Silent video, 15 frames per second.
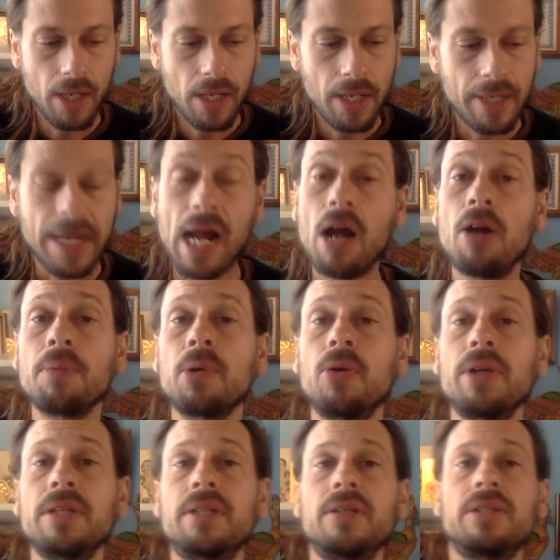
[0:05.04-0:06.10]
now I'm
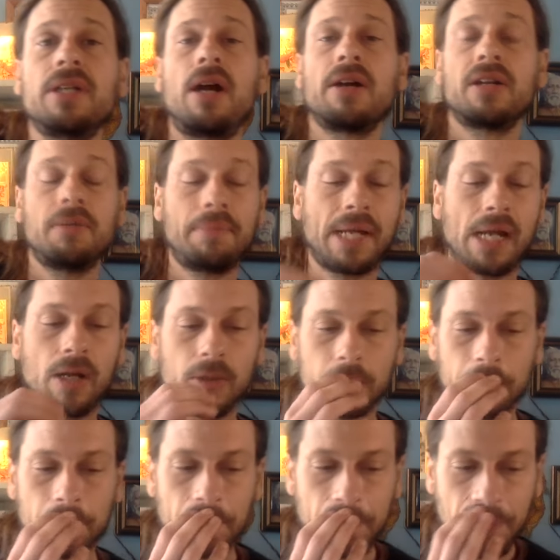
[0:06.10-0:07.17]
going to talk
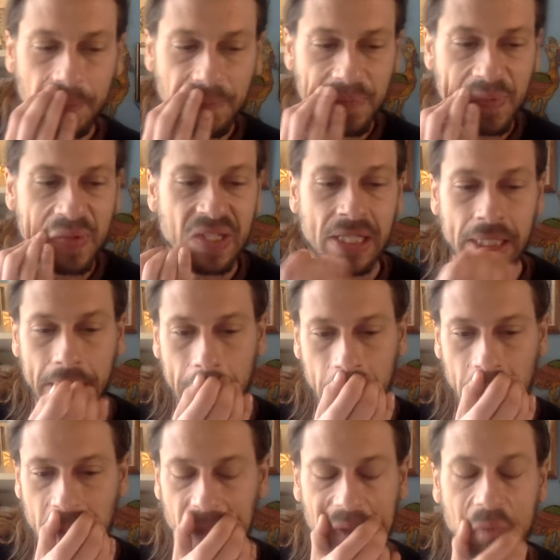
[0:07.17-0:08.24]
about the
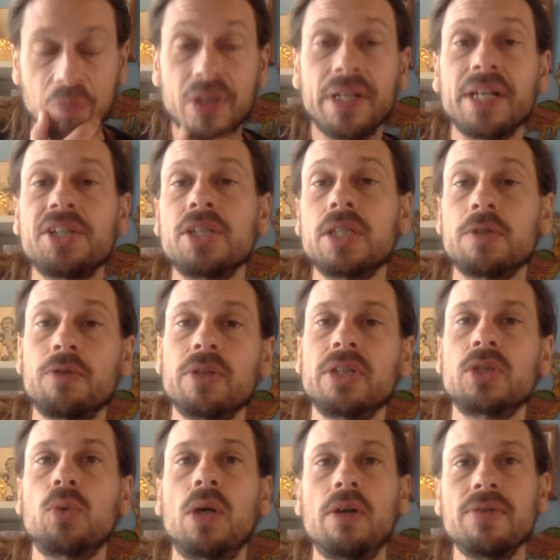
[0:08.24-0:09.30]
predictions for the
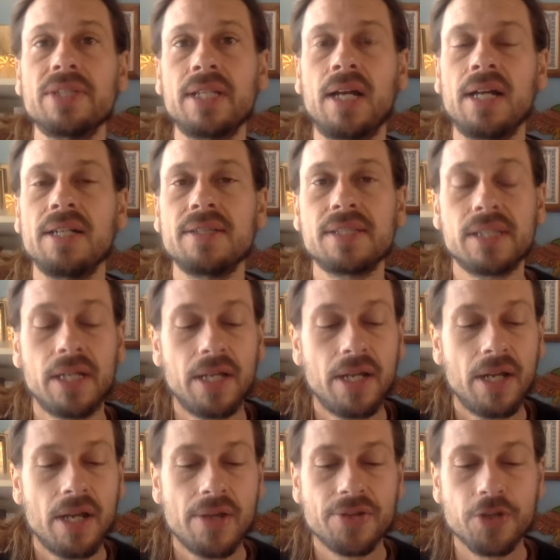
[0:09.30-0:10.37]
12 signs.
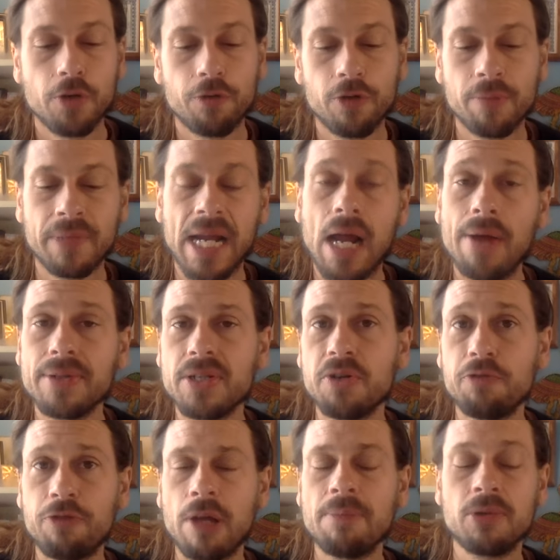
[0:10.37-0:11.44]
So from now until
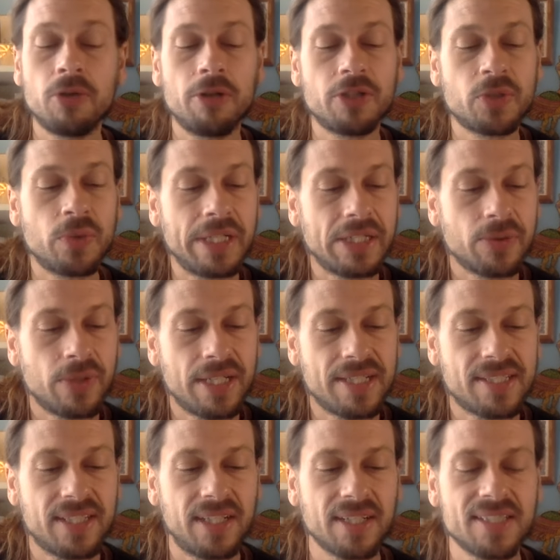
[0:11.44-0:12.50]
February
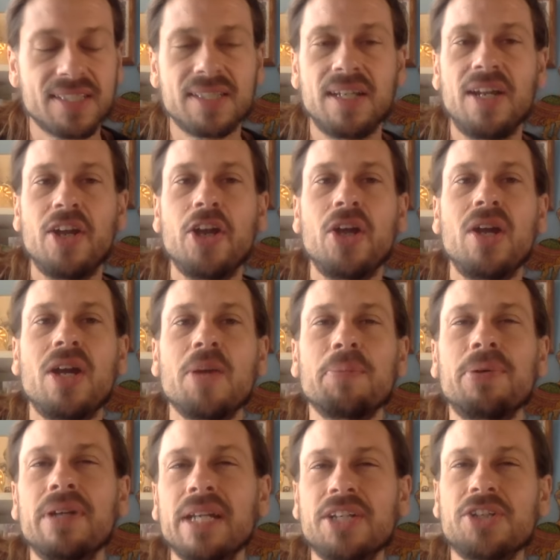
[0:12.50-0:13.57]
2026,
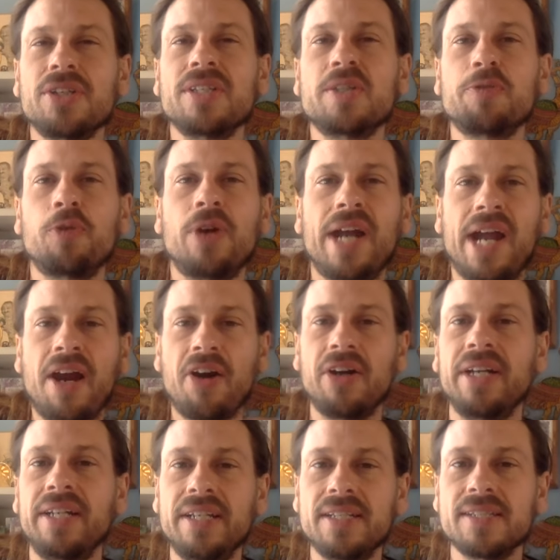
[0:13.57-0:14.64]
predictions for
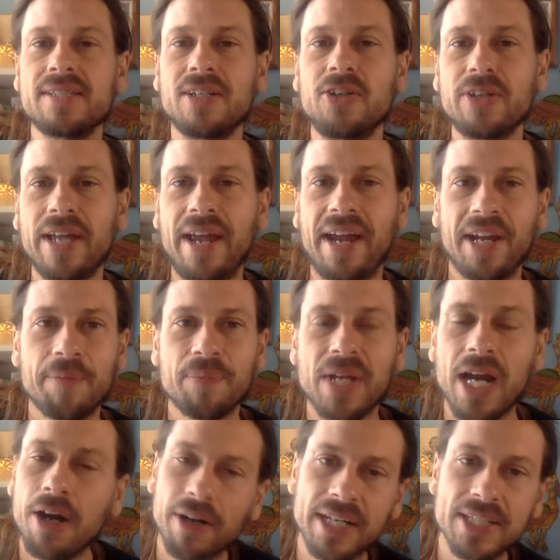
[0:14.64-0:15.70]
Aries. Okay,
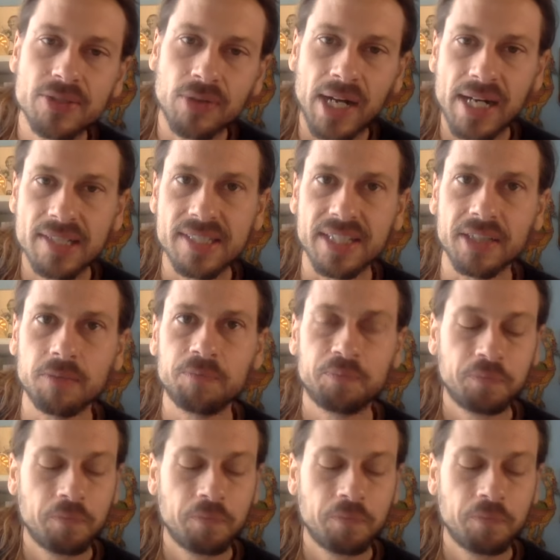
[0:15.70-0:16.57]
Aries rising.